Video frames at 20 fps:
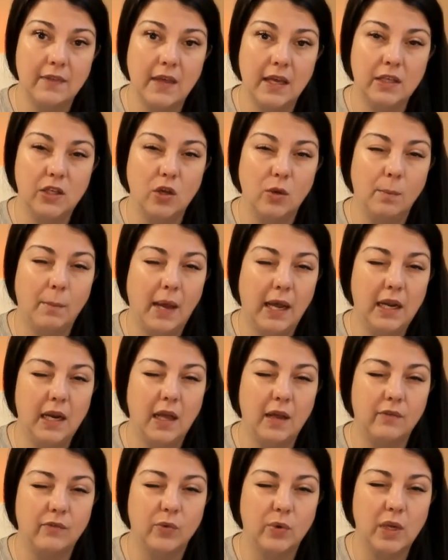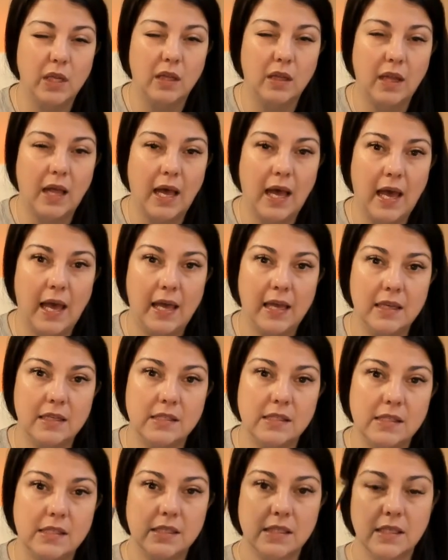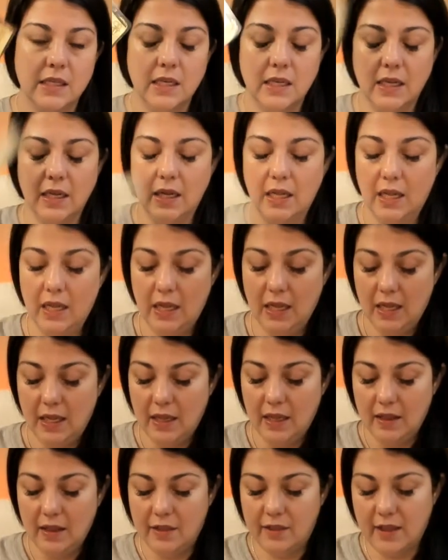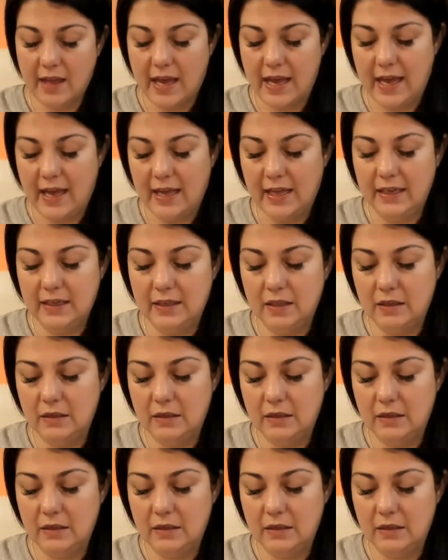Like you might have realized that